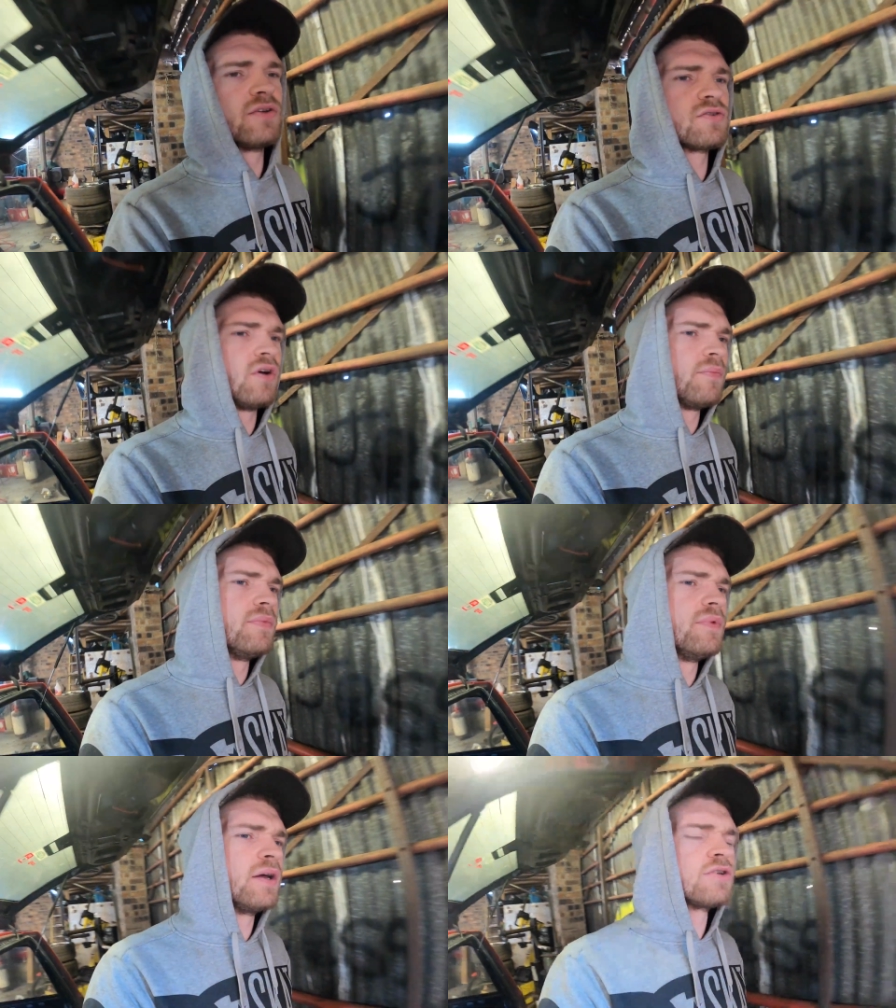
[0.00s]
So
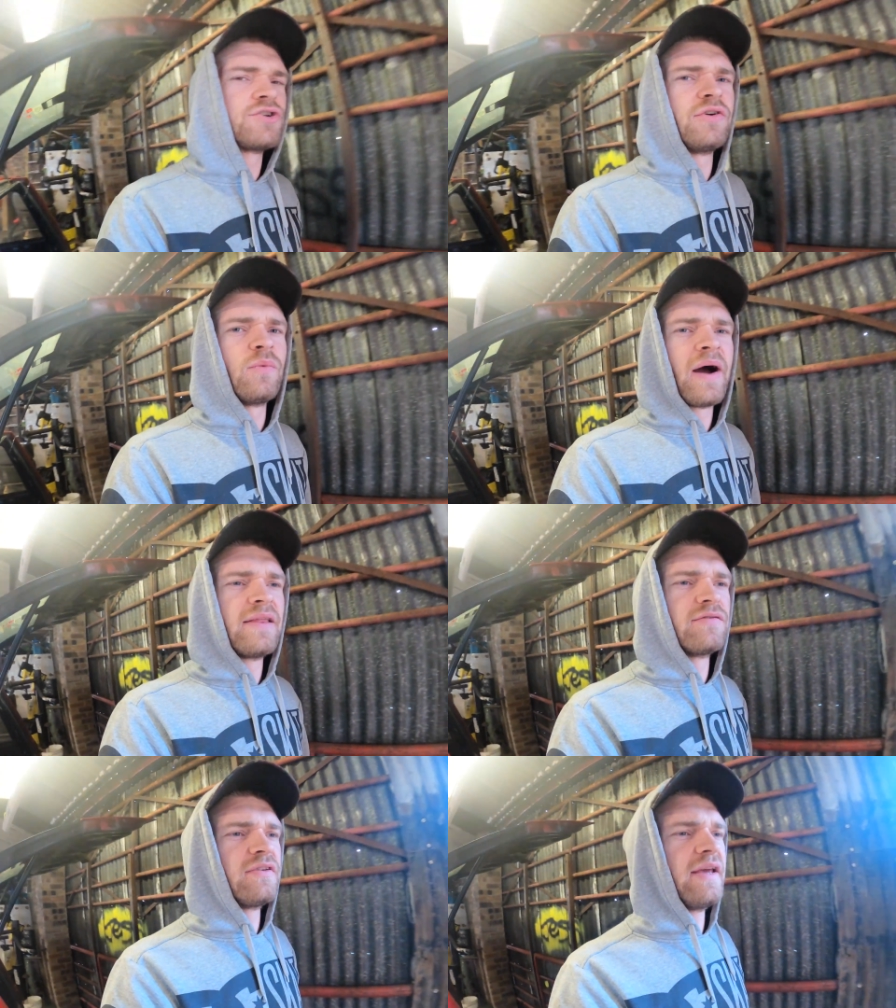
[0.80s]
I'm unsure
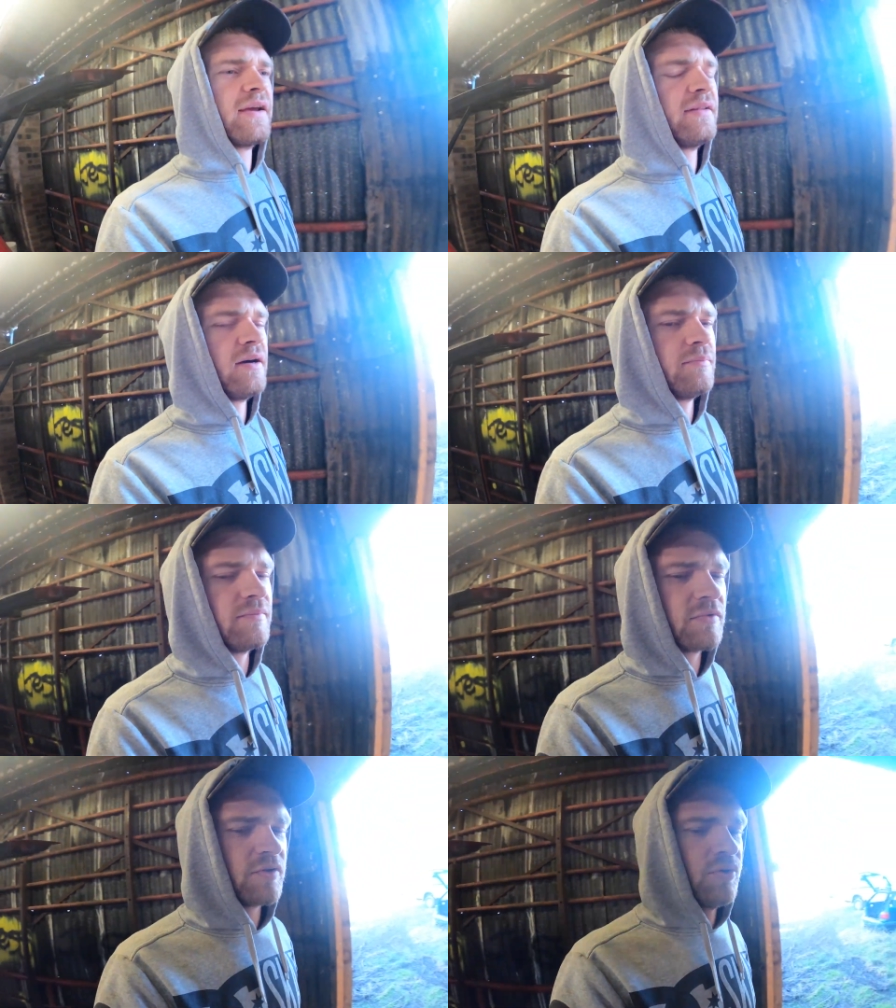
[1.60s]
why they've taken them